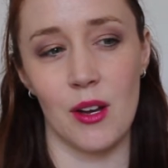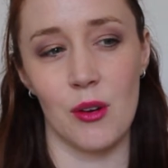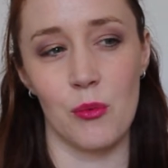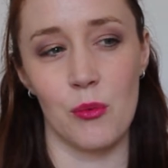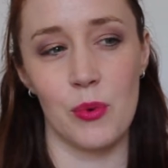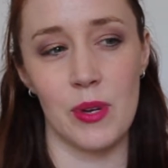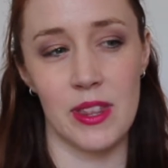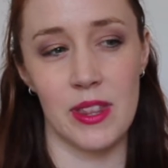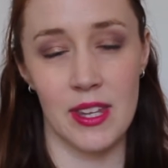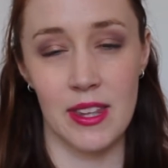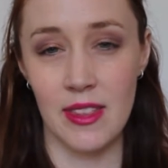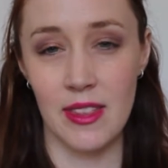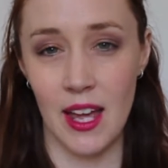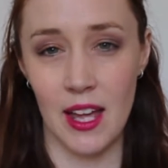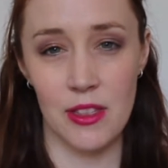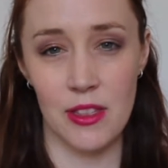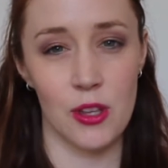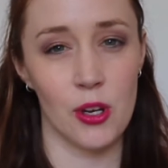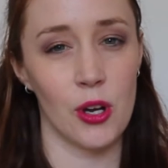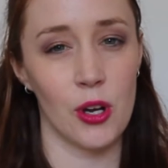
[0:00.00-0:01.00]
Within
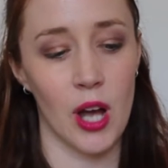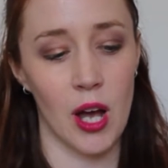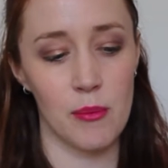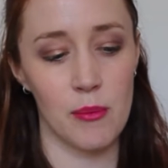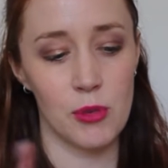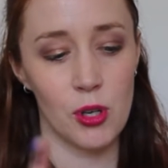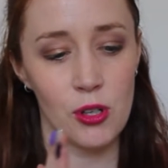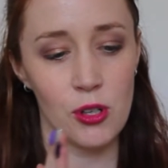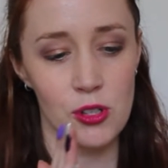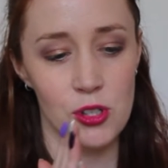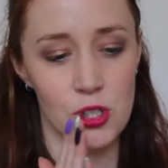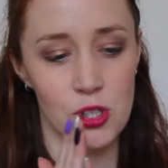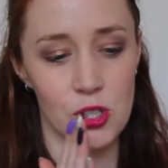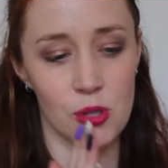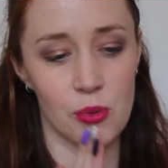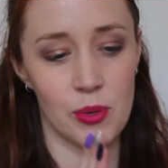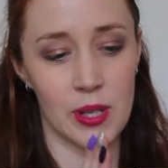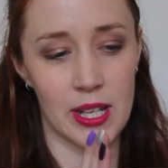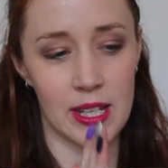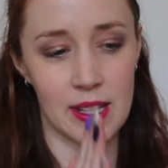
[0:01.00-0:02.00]
that though, I'm not
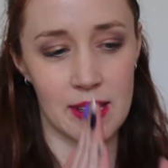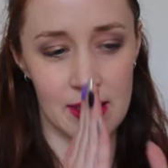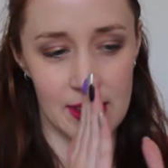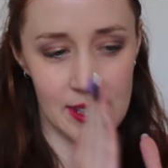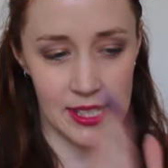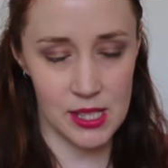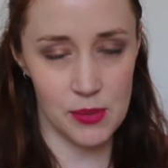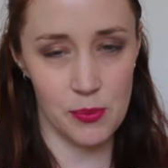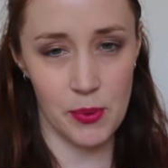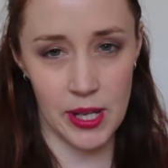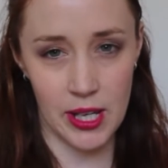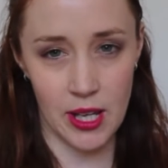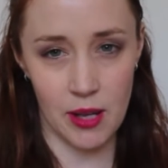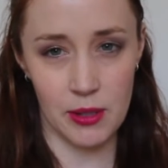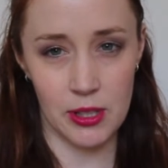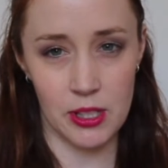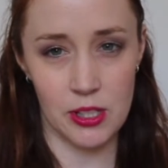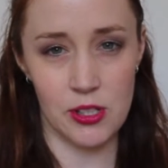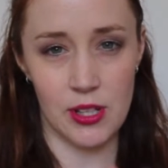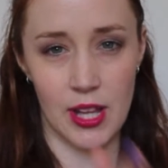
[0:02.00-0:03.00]
doing this week I'm
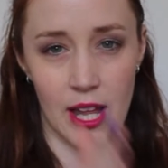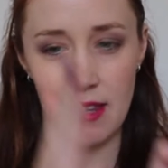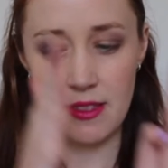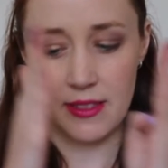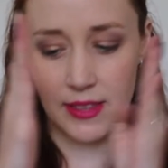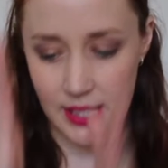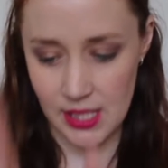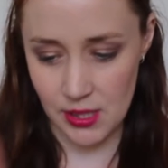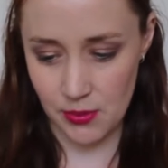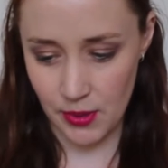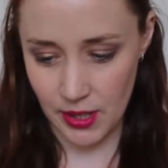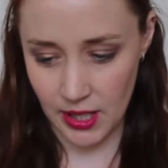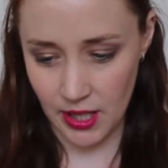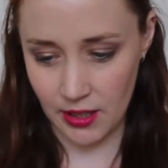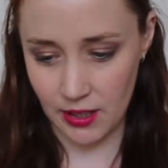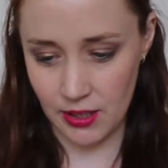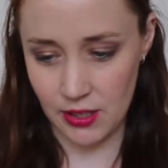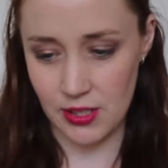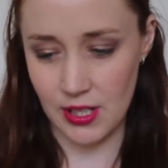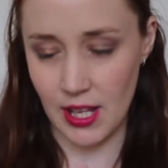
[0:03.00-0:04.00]
going to do that, this week
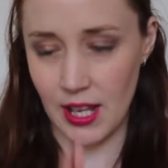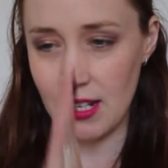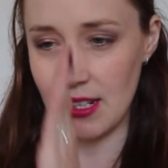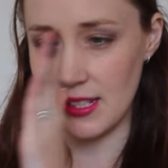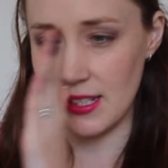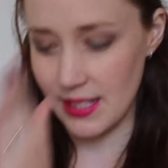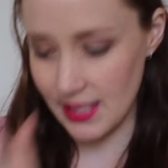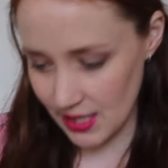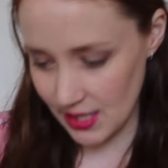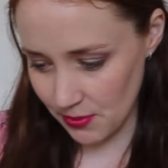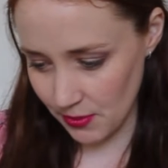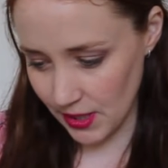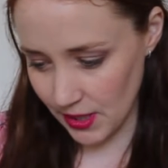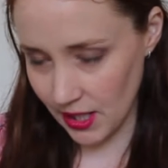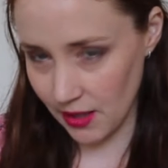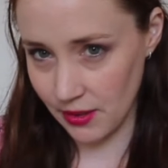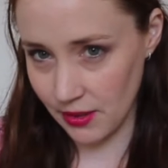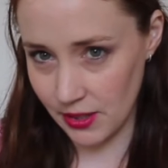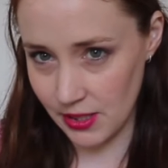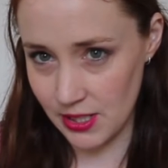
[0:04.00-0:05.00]
I'm going to do that, and this
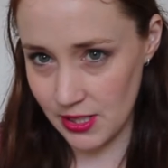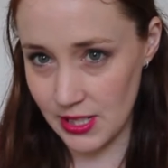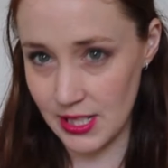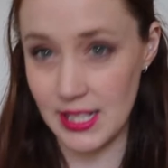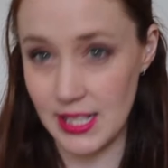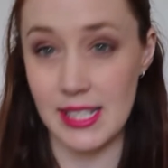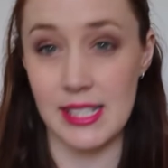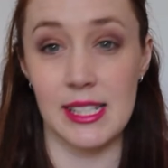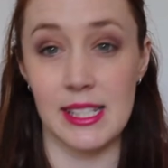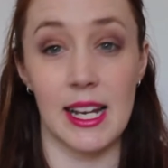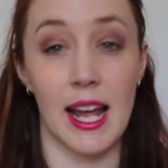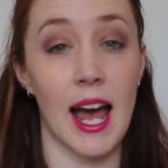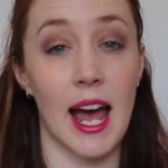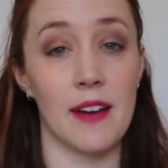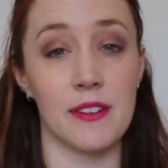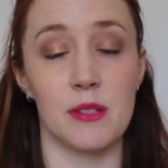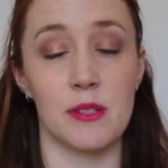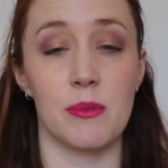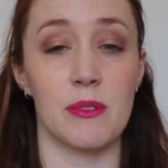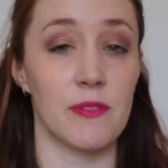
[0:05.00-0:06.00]
week I'm going to do this, and I
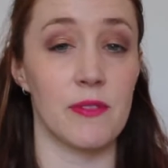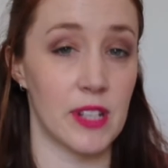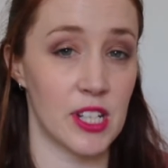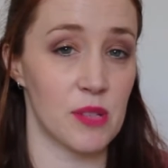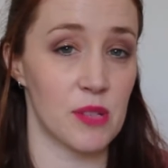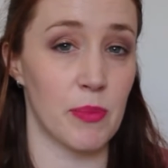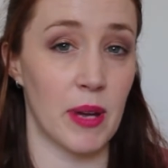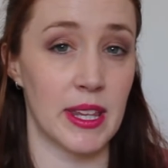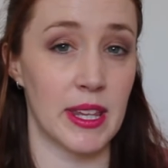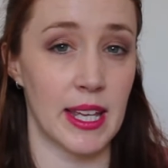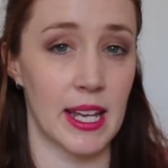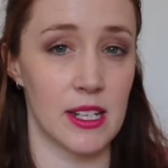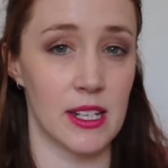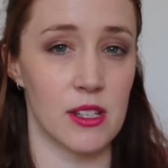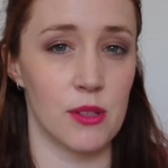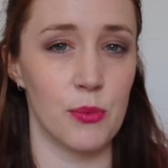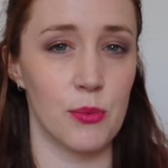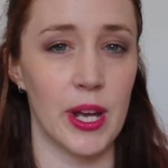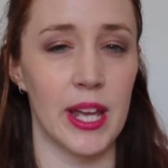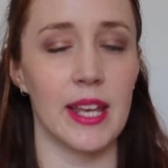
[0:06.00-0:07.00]
have to be finished by the end
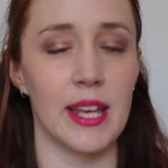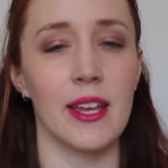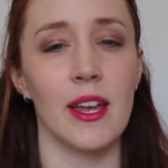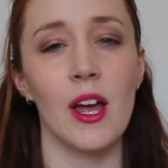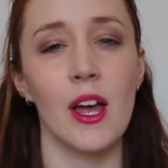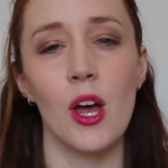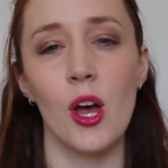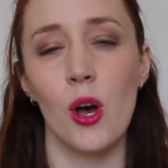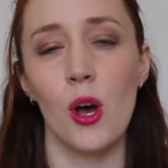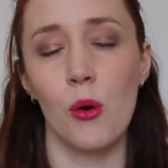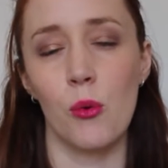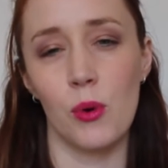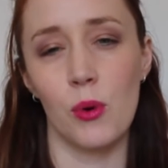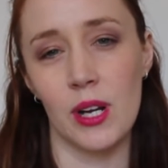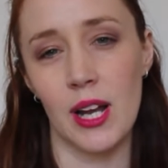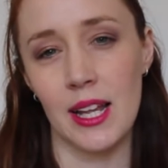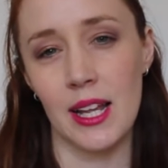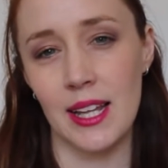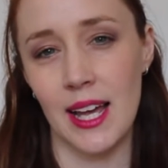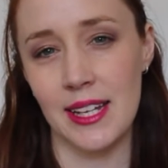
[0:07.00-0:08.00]
of the week.
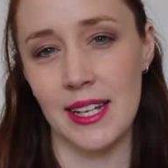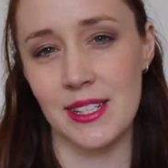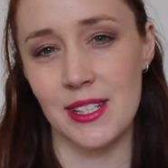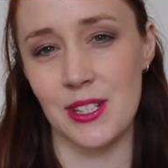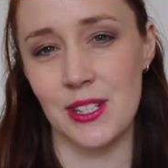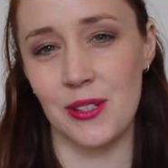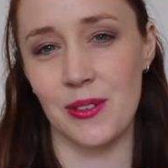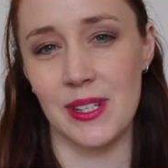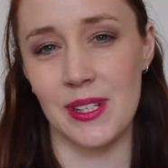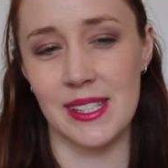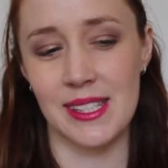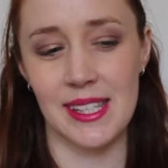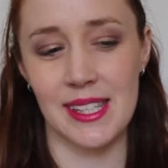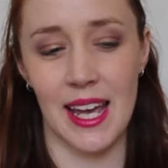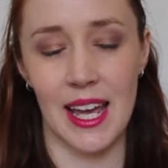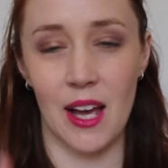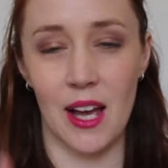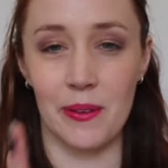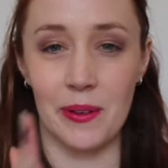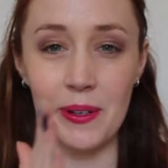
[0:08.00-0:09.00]
What I like to do is
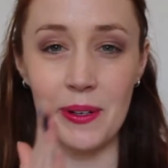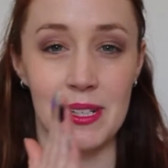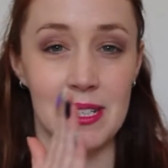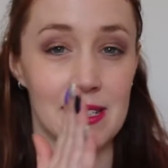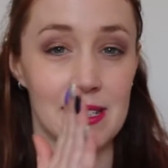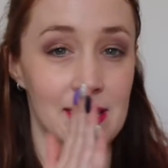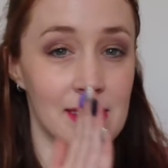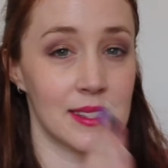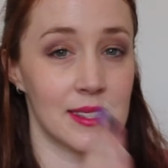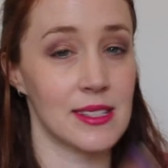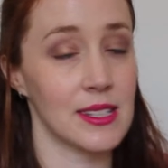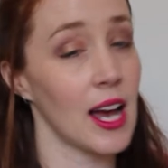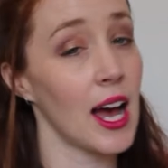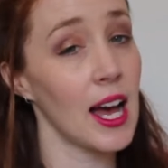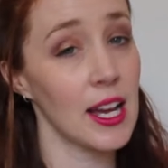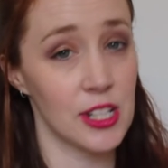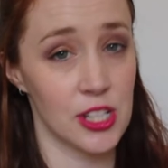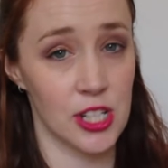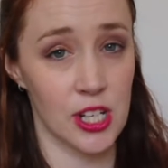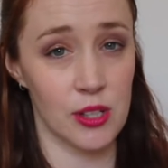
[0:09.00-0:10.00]
say I'm going to
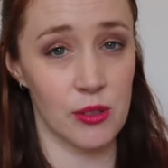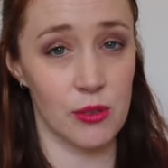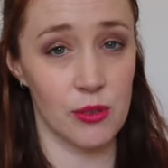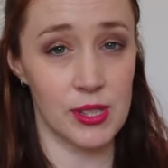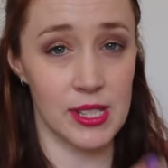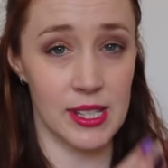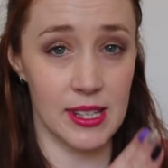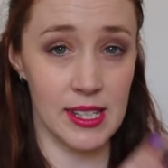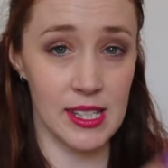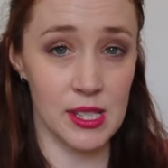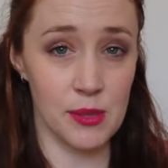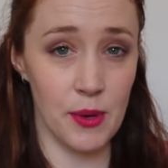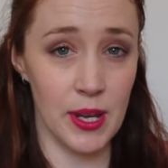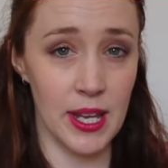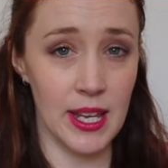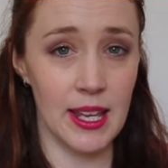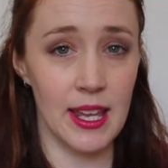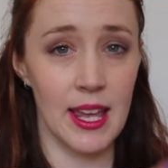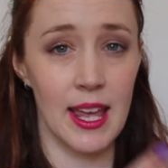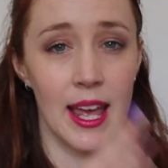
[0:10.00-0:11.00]
start generals in this
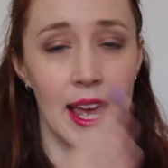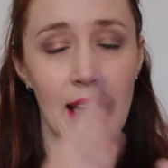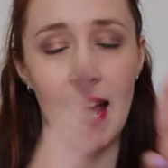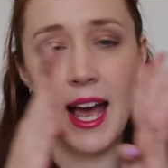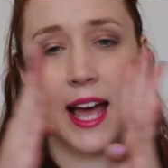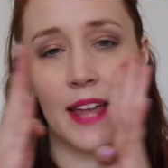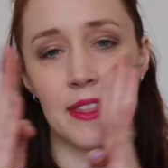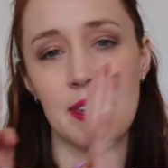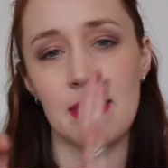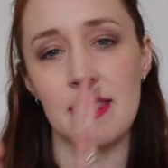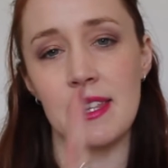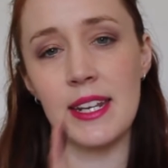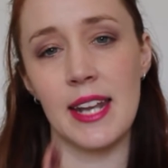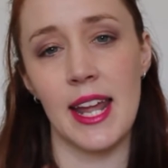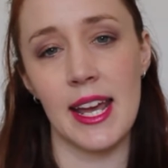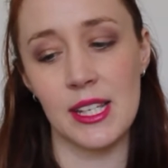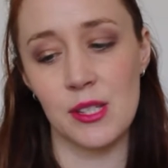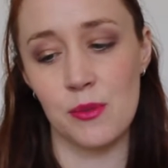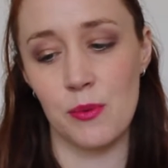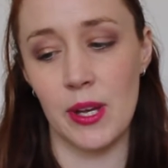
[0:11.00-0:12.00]
week, and then the
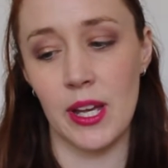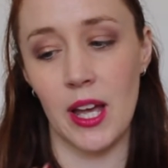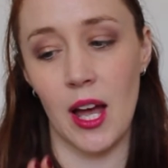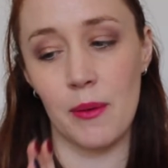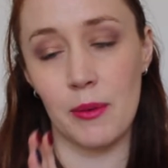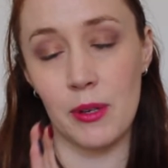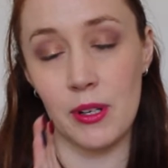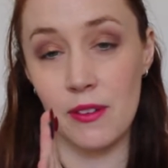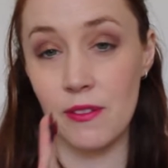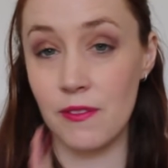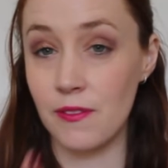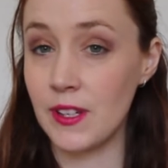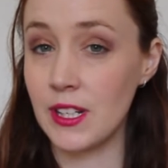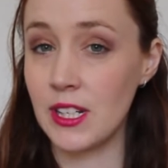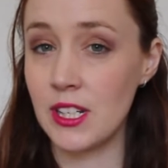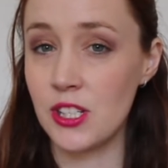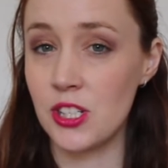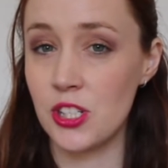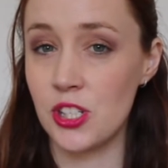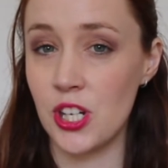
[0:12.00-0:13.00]
next week I'm going to
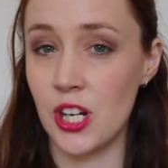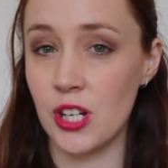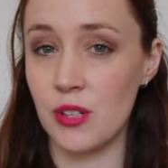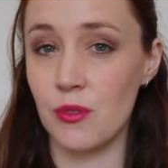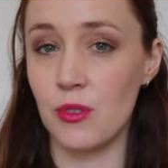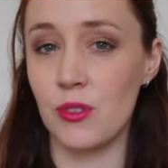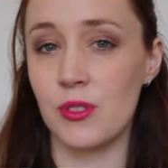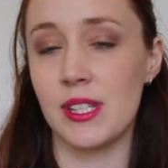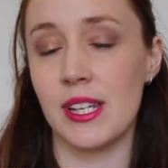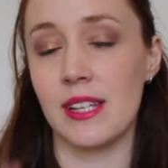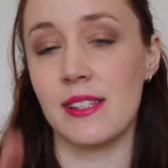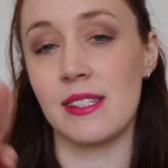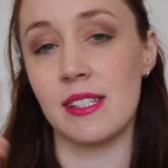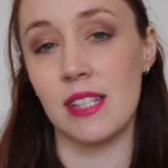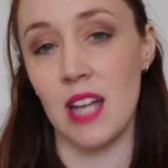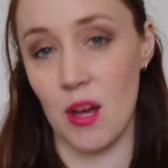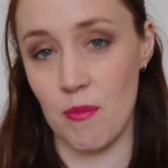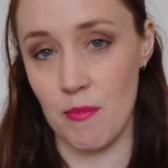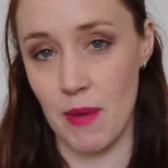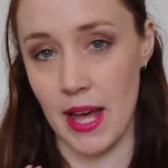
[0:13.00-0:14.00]
finish generals and
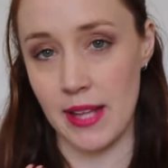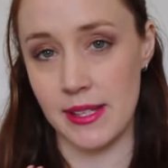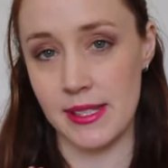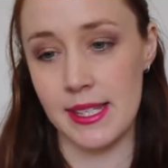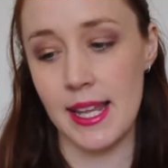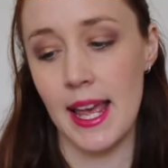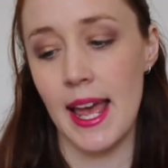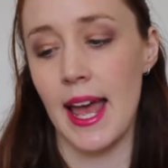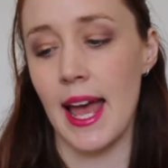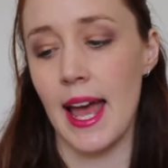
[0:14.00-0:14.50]
start maths.